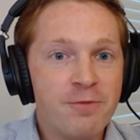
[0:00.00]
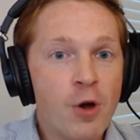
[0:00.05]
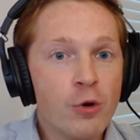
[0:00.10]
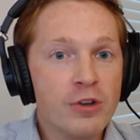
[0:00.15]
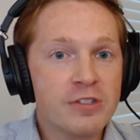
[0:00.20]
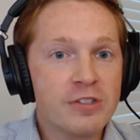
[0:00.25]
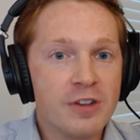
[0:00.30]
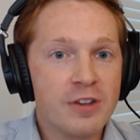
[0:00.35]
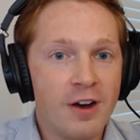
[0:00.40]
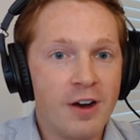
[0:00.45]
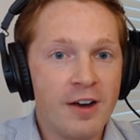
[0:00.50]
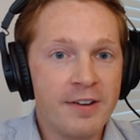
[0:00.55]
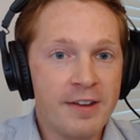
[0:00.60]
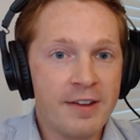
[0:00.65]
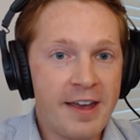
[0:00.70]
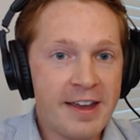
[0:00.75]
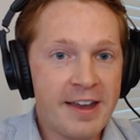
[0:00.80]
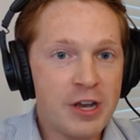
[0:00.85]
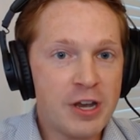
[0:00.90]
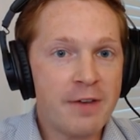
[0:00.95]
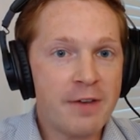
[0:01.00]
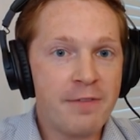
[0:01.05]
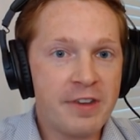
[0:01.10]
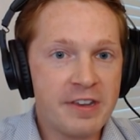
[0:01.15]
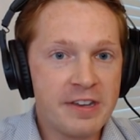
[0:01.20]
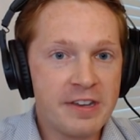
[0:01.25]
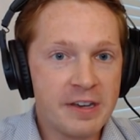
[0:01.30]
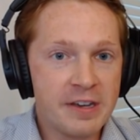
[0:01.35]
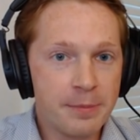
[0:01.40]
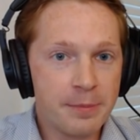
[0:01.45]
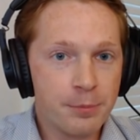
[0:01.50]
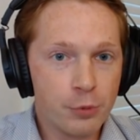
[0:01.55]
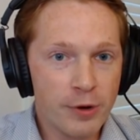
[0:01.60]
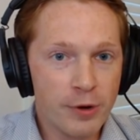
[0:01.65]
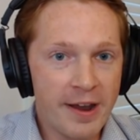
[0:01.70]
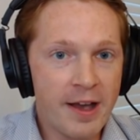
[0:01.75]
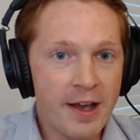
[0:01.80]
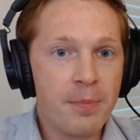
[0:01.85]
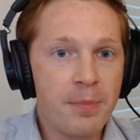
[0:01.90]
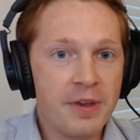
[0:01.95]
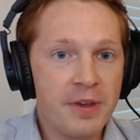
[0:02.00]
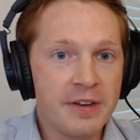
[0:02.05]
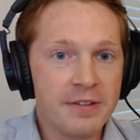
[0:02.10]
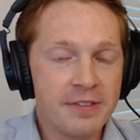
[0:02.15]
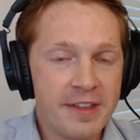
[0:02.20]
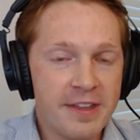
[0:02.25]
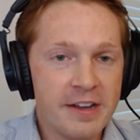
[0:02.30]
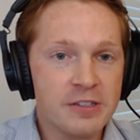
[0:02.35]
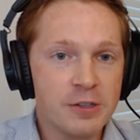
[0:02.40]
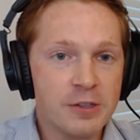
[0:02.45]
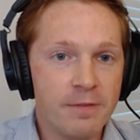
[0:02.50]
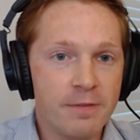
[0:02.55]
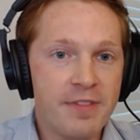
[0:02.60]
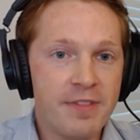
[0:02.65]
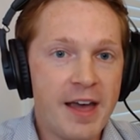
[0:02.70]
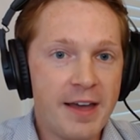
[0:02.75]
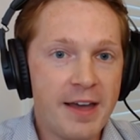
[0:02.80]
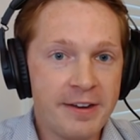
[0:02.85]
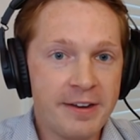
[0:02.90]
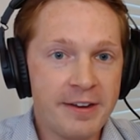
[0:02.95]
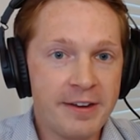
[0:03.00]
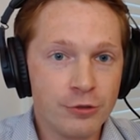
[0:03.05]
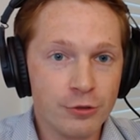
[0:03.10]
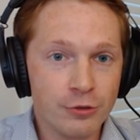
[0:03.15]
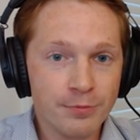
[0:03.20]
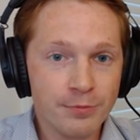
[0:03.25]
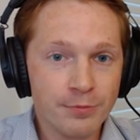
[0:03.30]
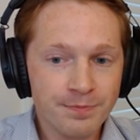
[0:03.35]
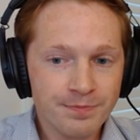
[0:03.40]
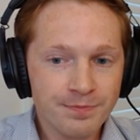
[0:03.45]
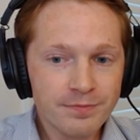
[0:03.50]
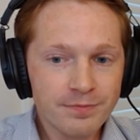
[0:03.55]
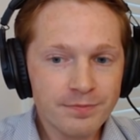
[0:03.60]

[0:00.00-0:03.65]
focused on H I V and PrEP and things of that nature.